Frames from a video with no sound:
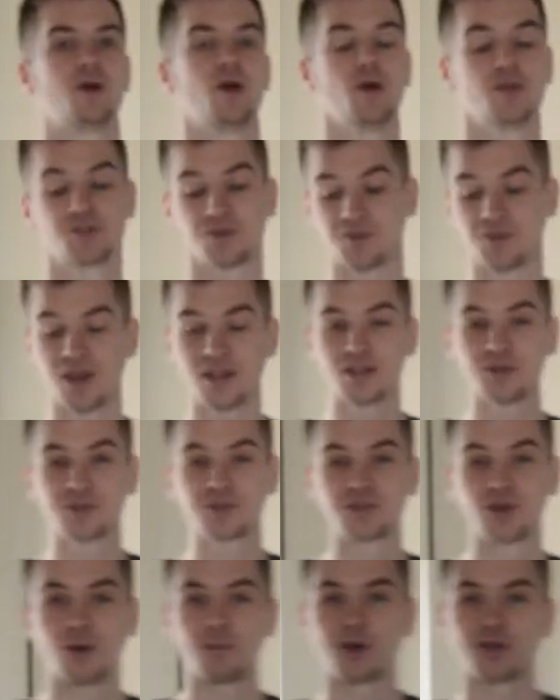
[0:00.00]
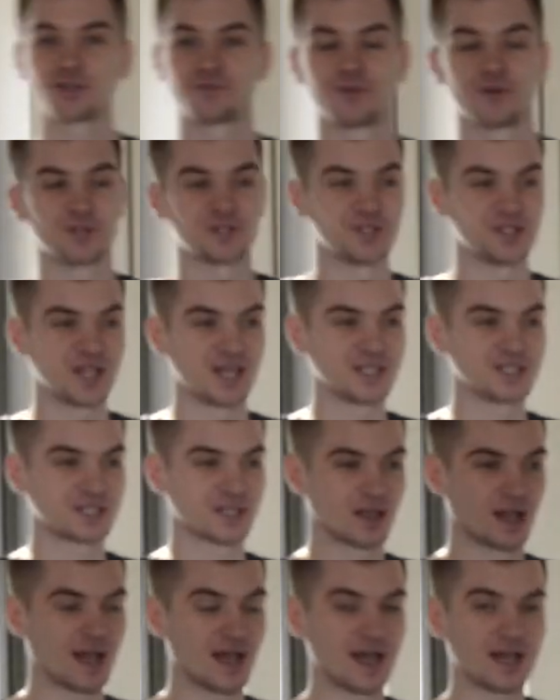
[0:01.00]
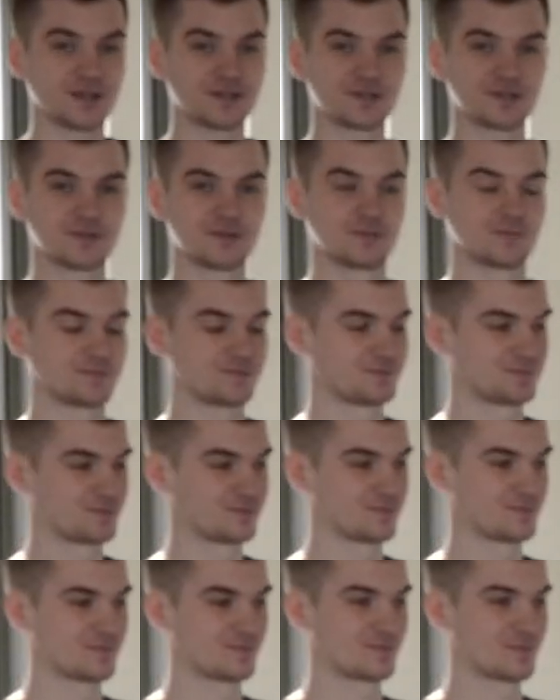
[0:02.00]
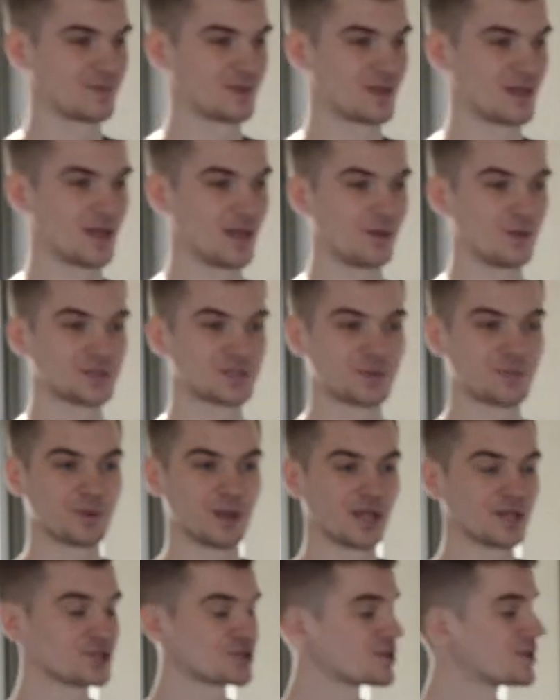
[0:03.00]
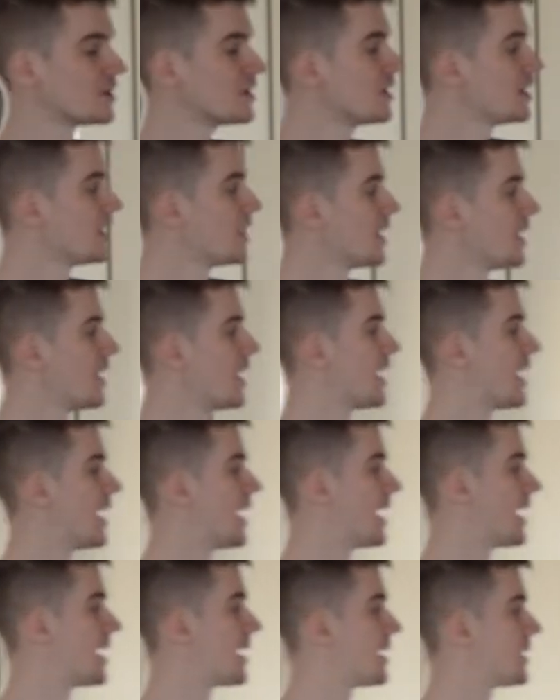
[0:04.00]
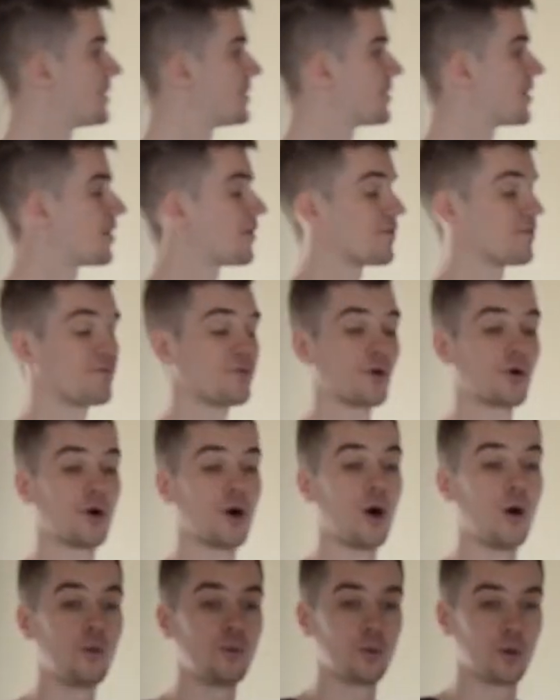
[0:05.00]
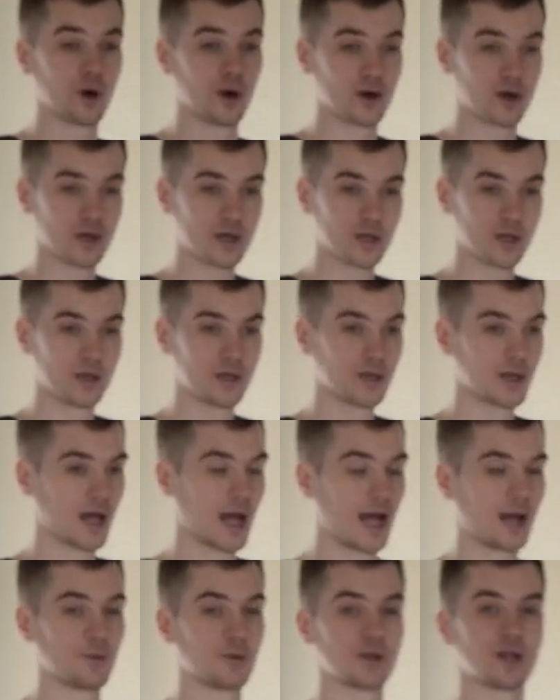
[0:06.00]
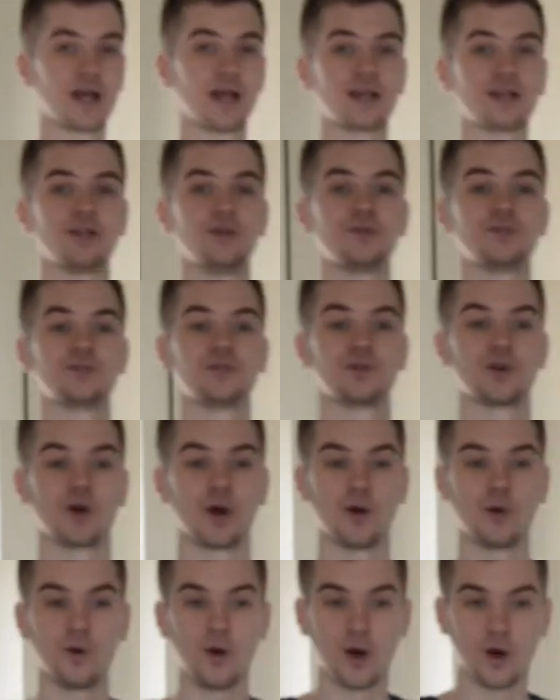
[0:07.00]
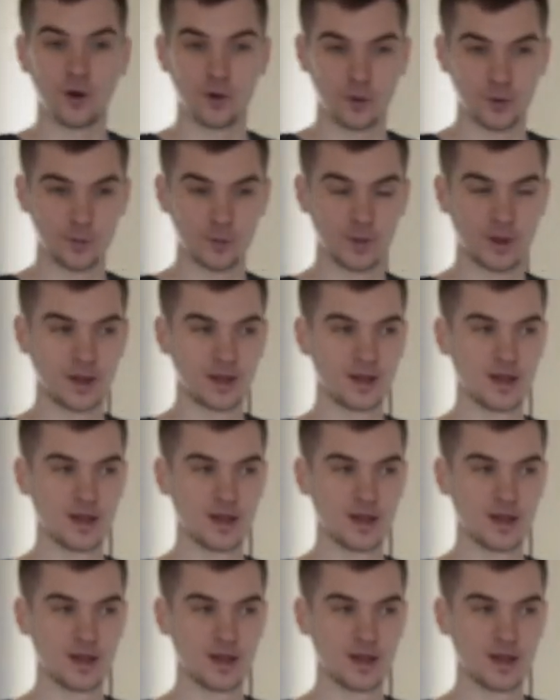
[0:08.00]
So thank you so much for today's class. It was a pleasure. And for homework, I would like you to go home